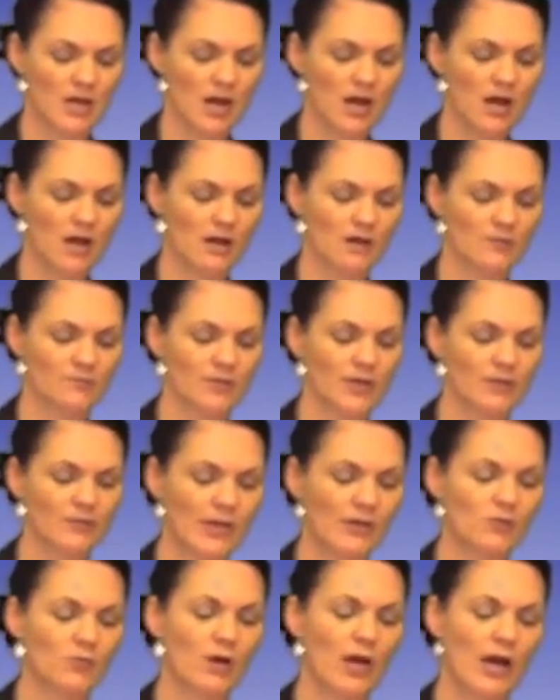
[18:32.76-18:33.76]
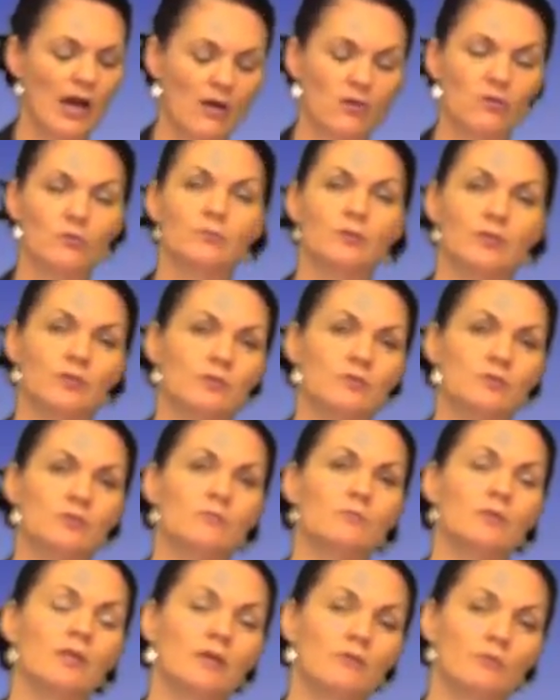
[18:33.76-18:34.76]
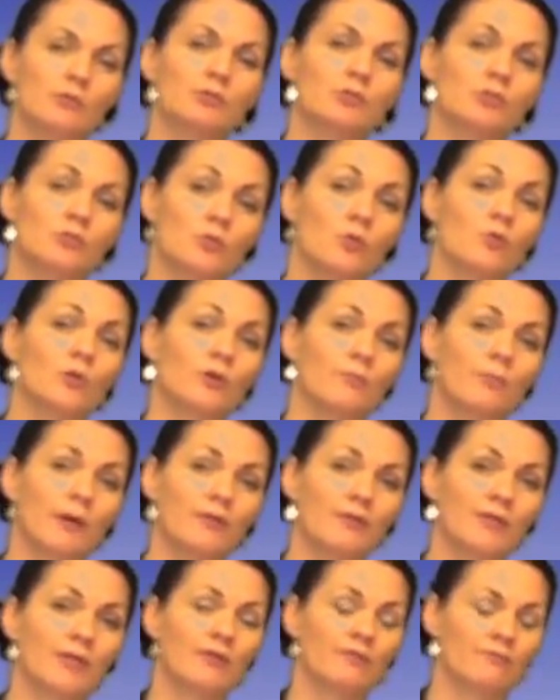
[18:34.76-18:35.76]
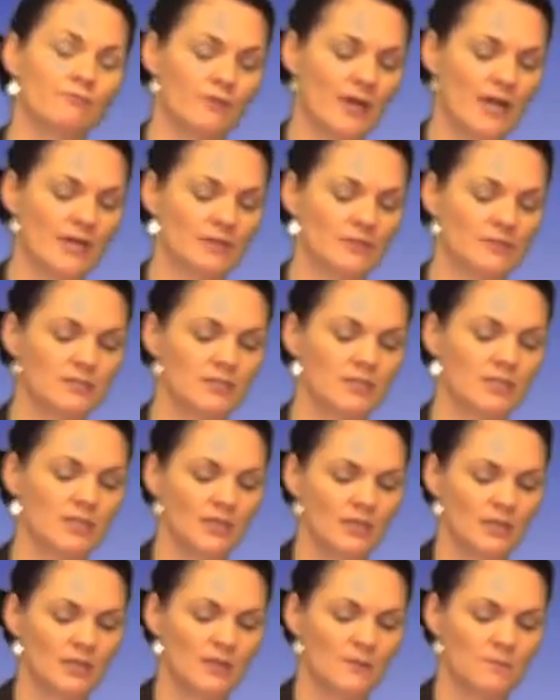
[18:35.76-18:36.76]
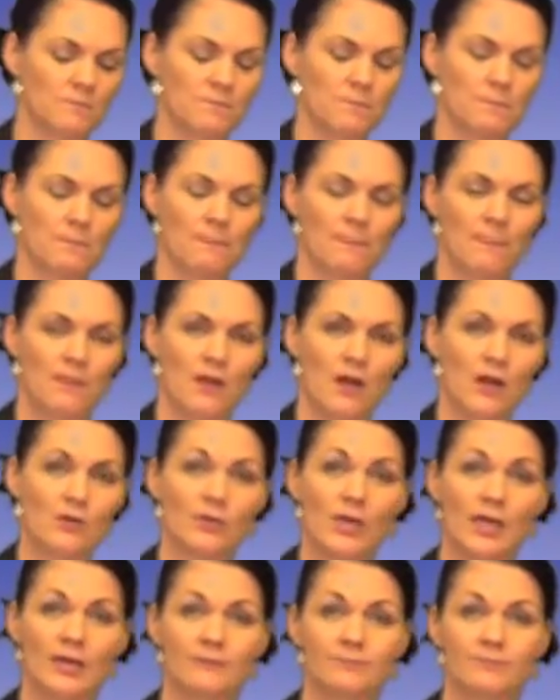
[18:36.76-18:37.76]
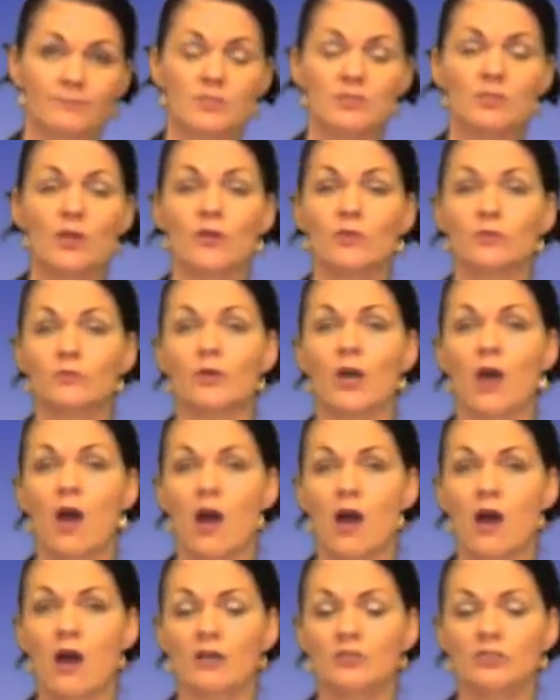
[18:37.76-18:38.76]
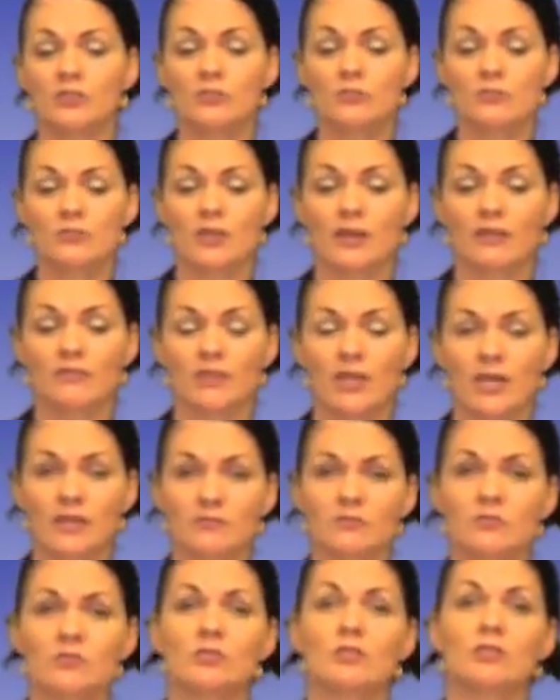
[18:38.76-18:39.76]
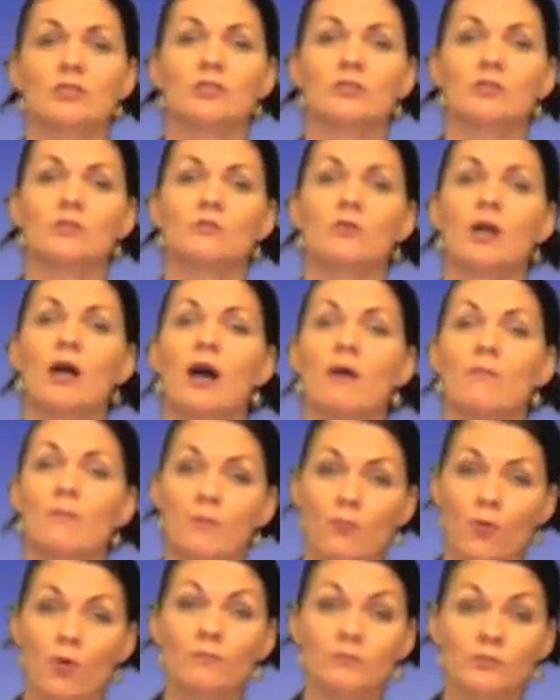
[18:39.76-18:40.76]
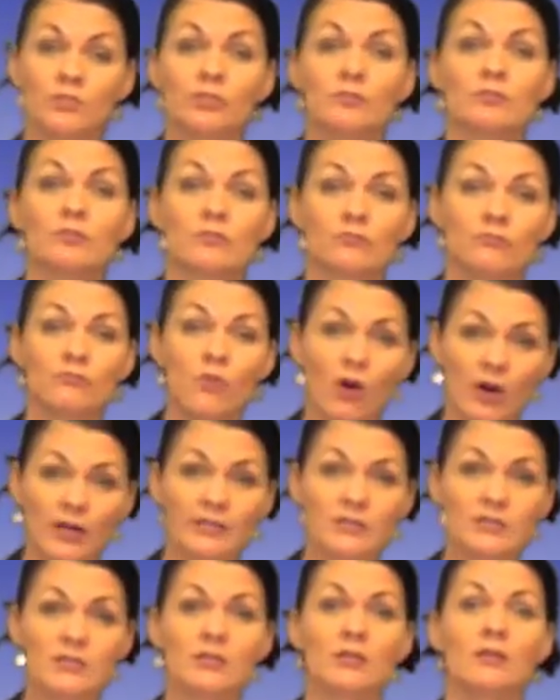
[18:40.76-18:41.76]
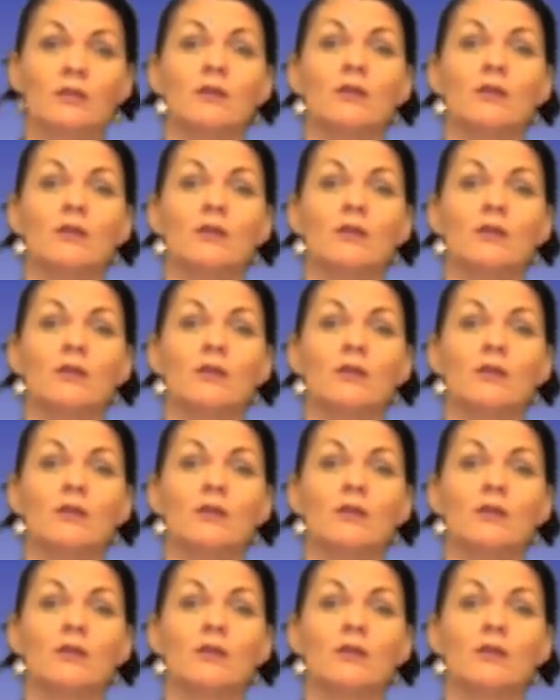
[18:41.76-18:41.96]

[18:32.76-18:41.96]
And that will help you to be able to talk about the effect. Okay, so use that then to prompt you to write